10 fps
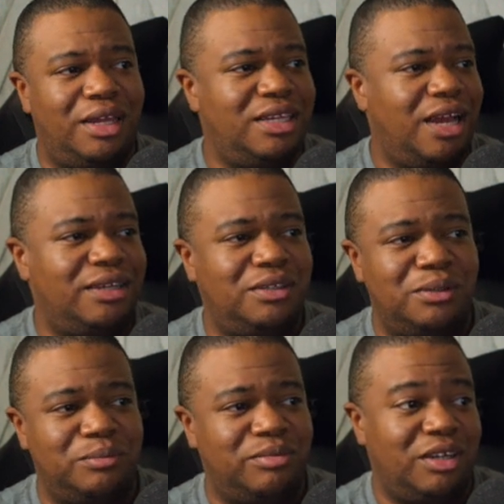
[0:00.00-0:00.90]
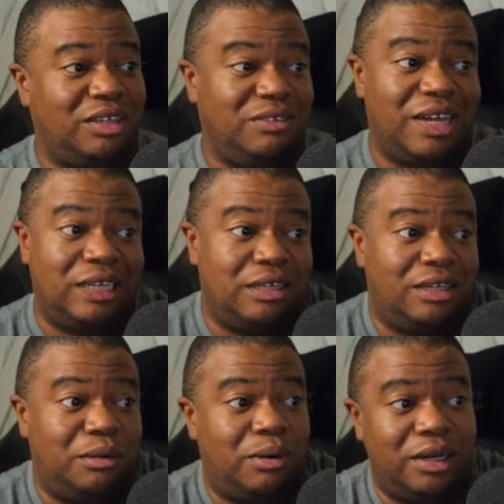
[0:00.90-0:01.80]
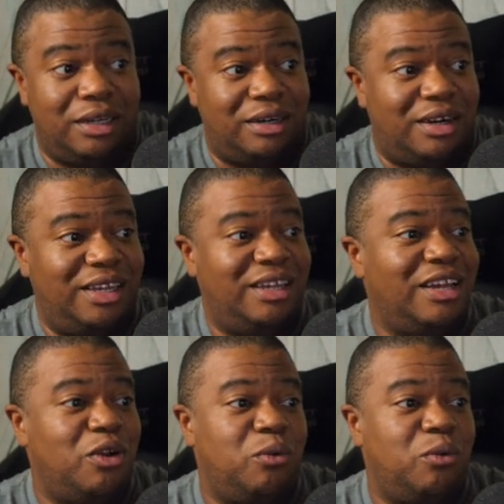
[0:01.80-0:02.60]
Yandu, even got the hub on here, right?